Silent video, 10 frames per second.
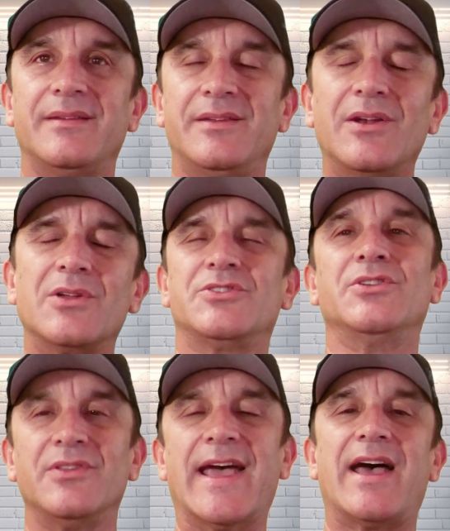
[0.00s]
you don't
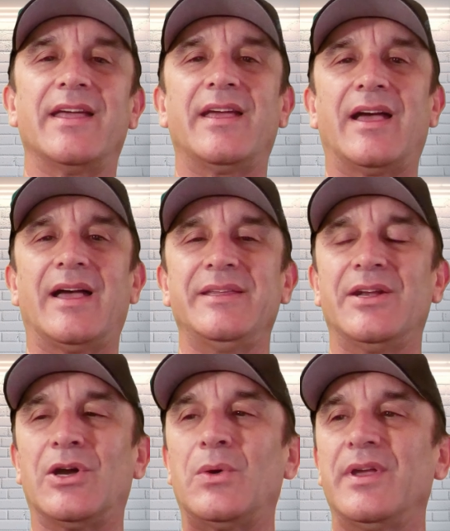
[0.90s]
do that uh,
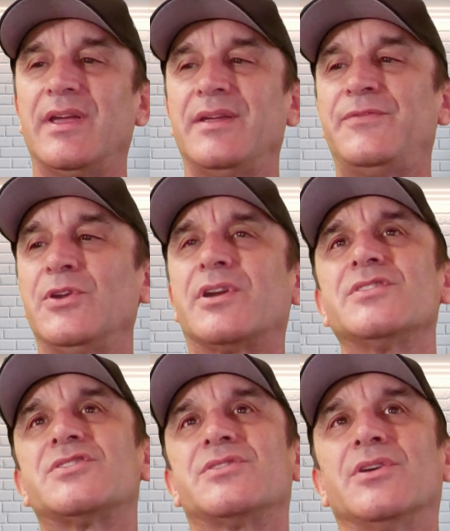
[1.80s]
you know if you're
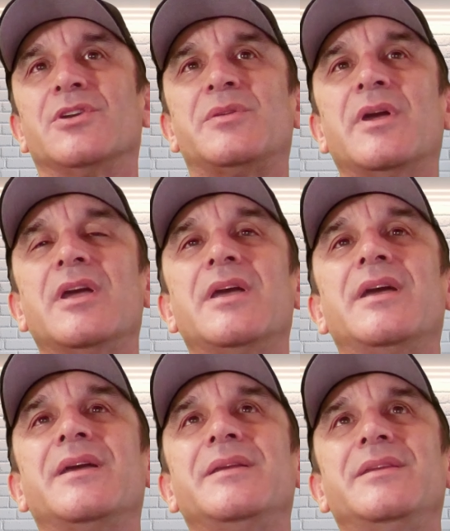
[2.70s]
concerned
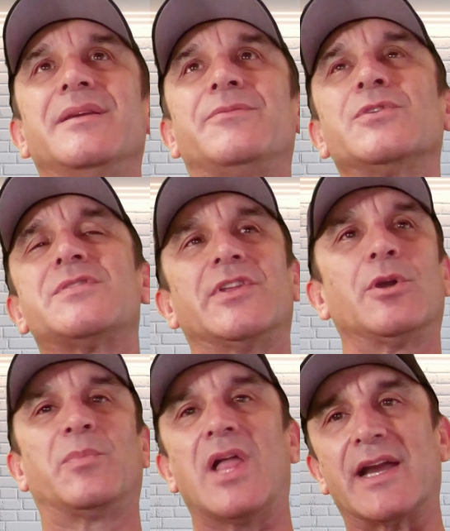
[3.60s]
first of all
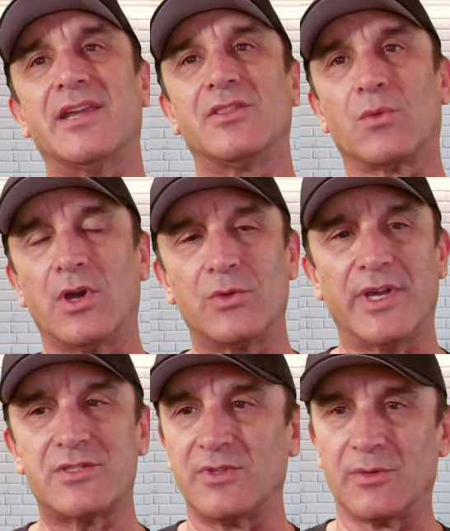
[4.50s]
they're blocking the
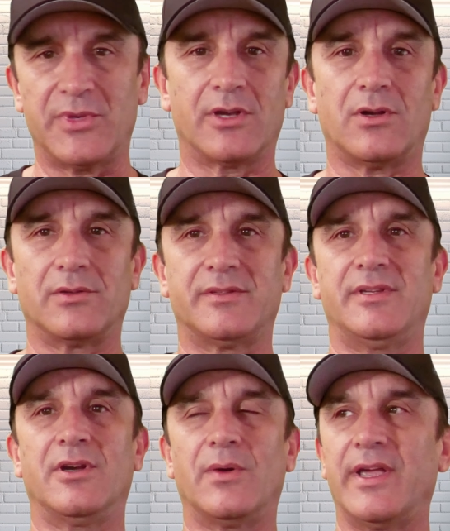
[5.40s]
roadways with their big
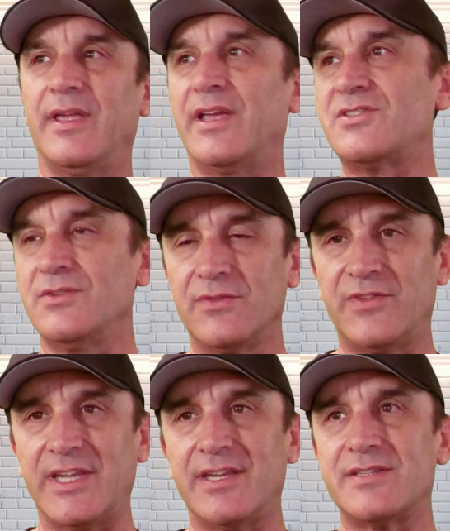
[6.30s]
old you know
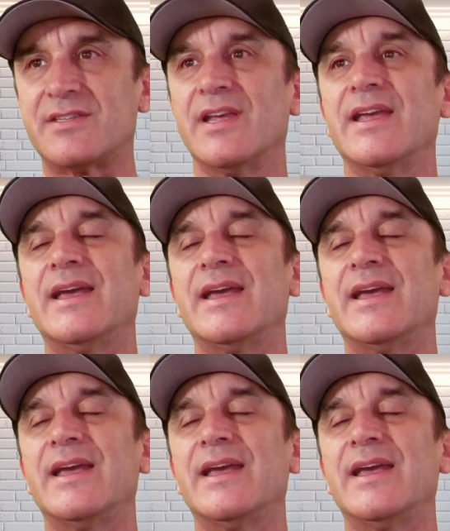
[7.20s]
suvs